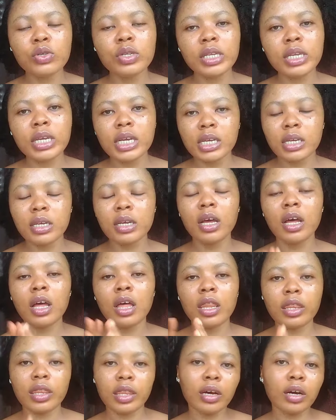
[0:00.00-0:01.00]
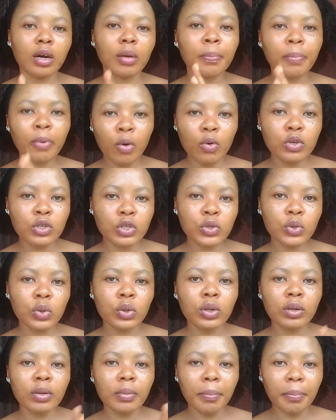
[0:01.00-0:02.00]
need the Peau
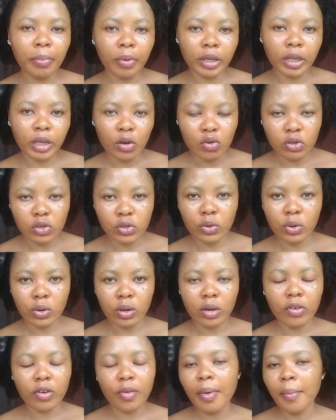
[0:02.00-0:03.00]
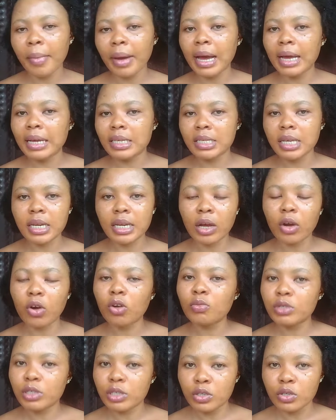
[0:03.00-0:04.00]
Jaune body lotion. Remember I said it
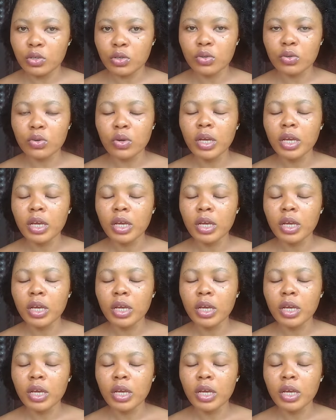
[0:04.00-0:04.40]
comes in two.